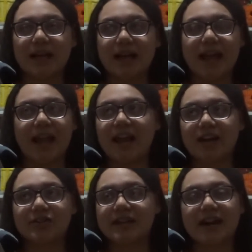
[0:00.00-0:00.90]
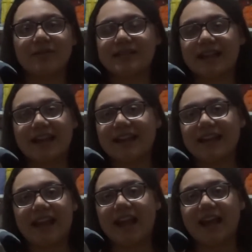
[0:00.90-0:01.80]
800, and I was like, I
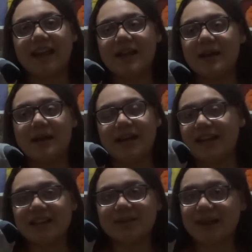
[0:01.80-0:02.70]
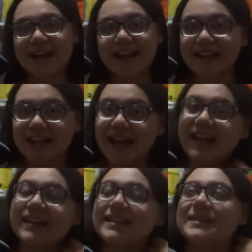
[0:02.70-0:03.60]
can't. Either way, I
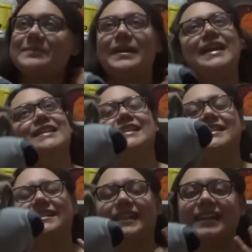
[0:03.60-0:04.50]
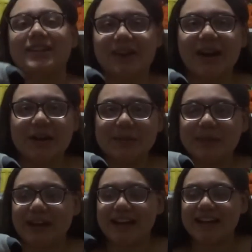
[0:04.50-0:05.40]
ended up paying this later on,
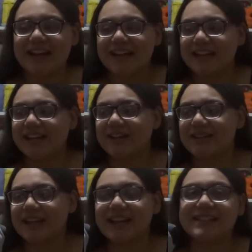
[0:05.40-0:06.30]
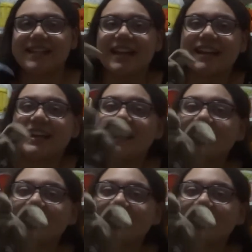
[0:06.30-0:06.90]
but you know, like I said, it's